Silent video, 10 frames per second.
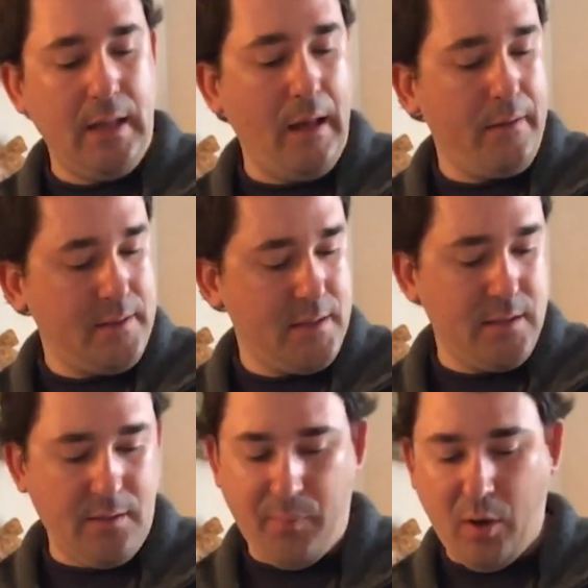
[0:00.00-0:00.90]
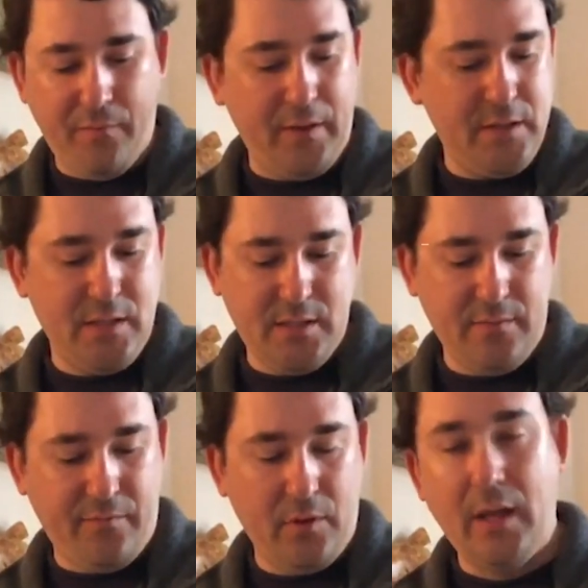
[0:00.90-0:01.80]
Now, this isn't the perfect
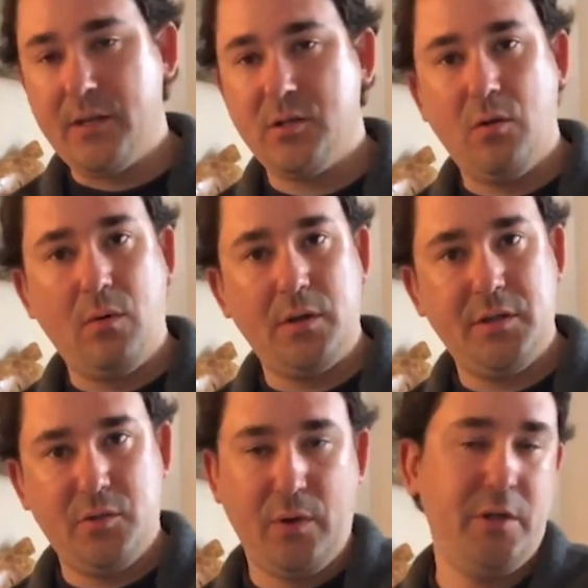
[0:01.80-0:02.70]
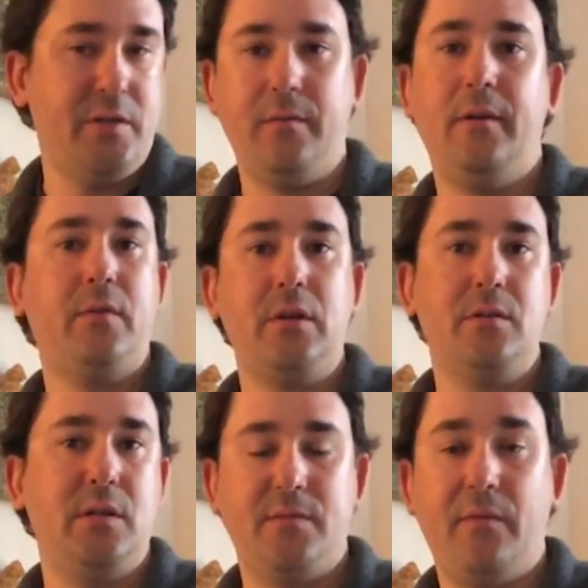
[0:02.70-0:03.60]
system for a lot of saltwater situations. I've never
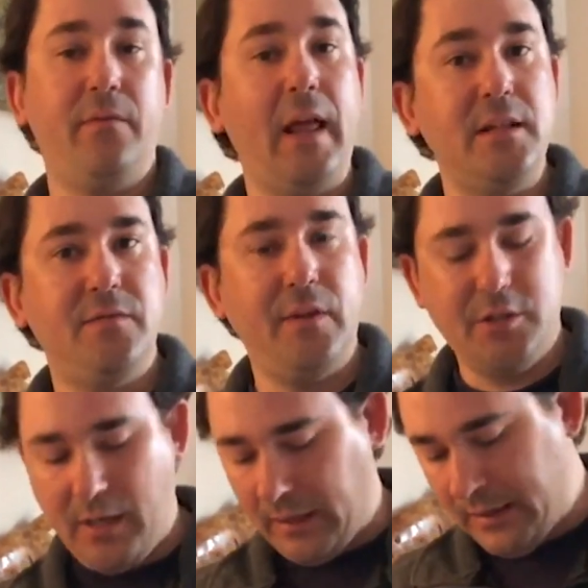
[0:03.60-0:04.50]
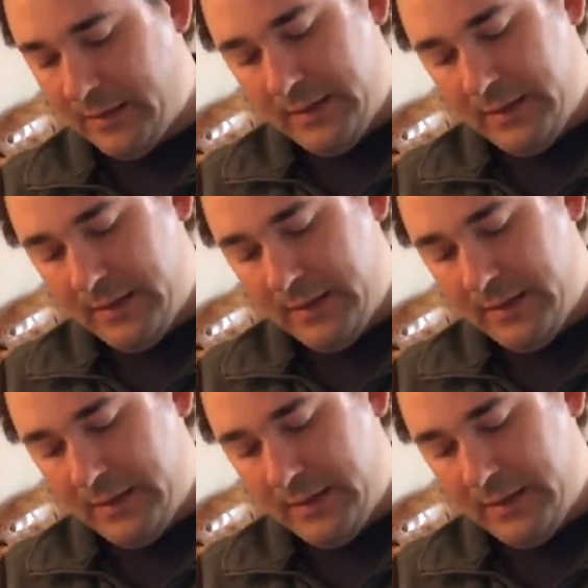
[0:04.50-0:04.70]
used this for flats fishing,